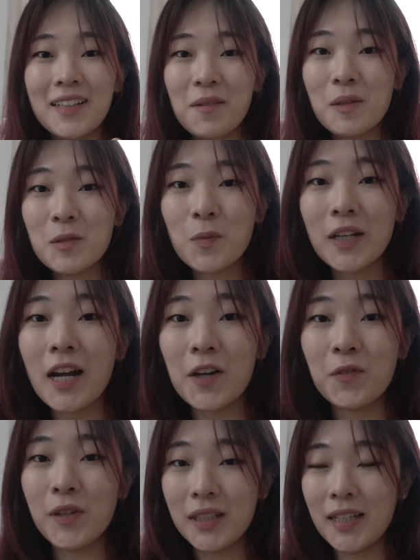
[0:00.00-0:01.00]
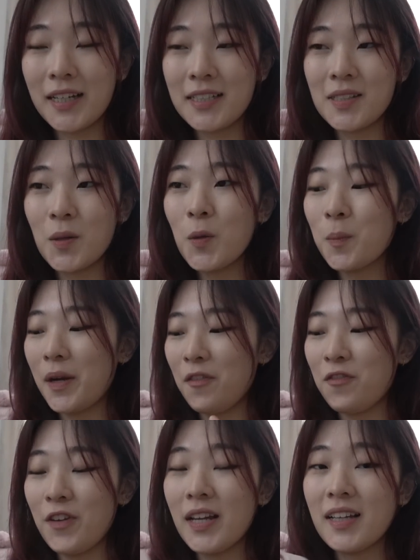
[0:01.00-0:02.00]
that was when I realized, oh, my
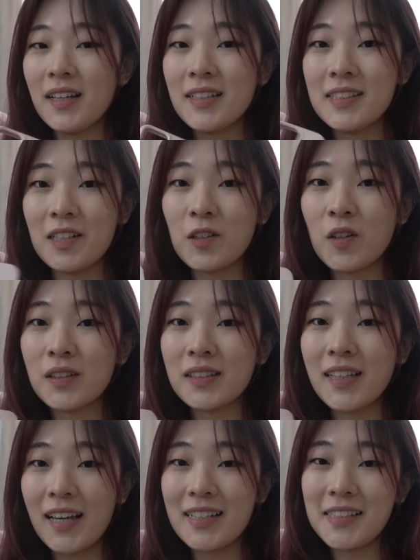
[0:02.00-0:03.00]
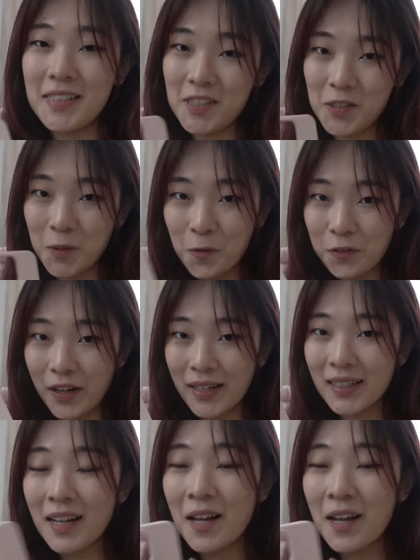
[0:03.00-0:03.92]
fake silicone case is so fake.